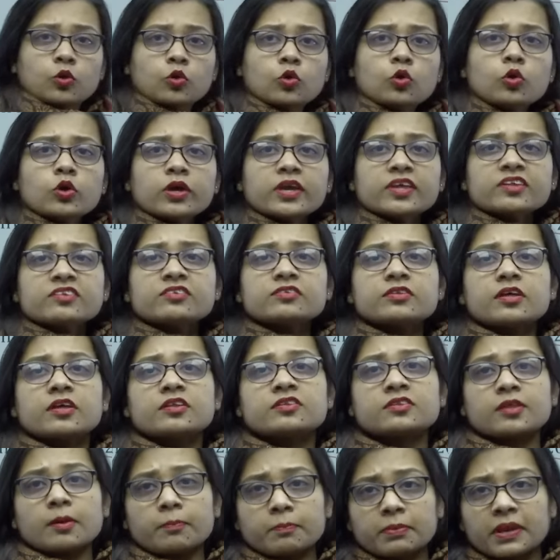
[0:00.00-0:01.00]
Who
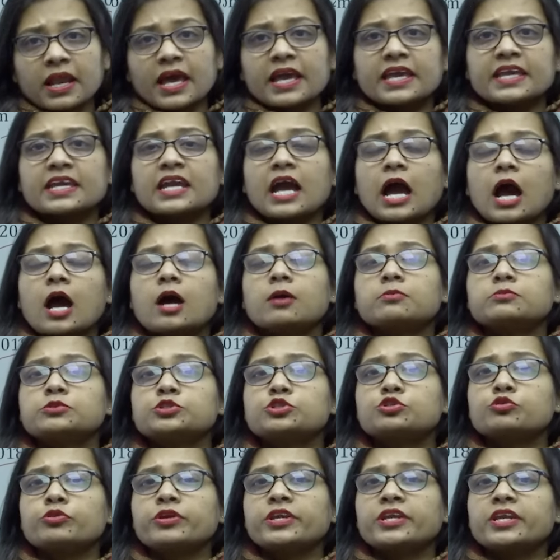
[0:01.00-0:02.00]
is supplying
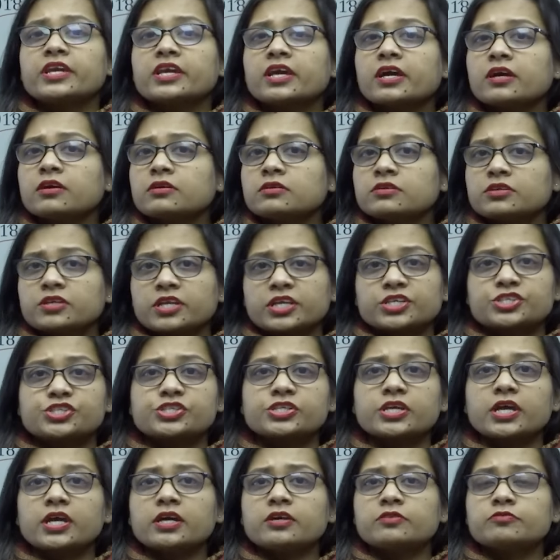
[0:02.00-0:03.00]
arms to India?
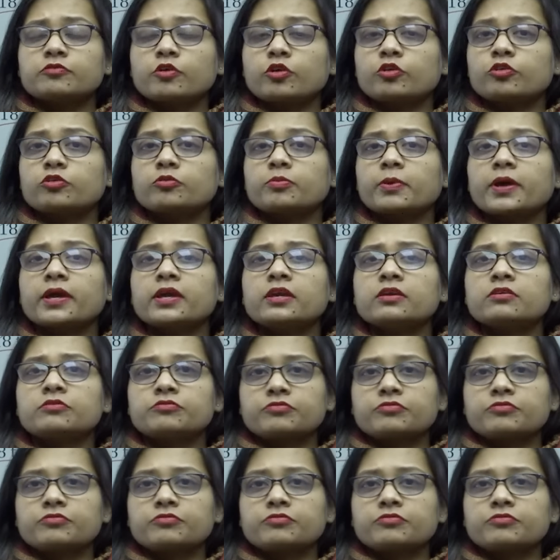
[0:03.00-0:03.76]
Russia followed by